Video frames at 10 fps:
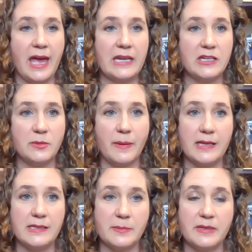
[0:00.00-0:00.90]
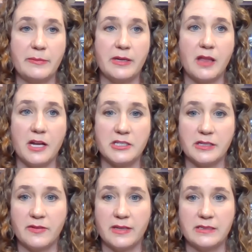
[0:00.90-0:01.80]
And Japan's
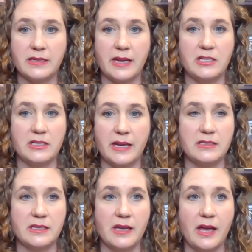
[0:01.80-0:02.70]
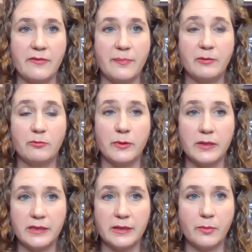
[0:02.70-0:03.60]
epidemiologic investigations have been
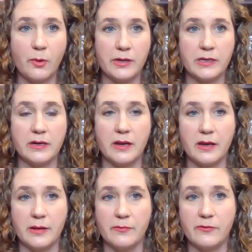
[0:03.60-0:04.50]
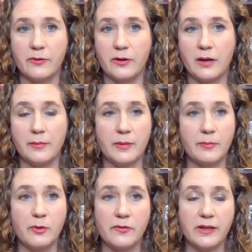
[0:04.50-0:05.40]
really important for
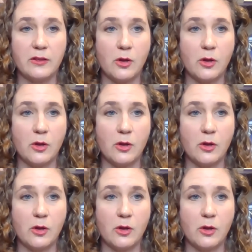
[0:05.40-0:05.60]
improving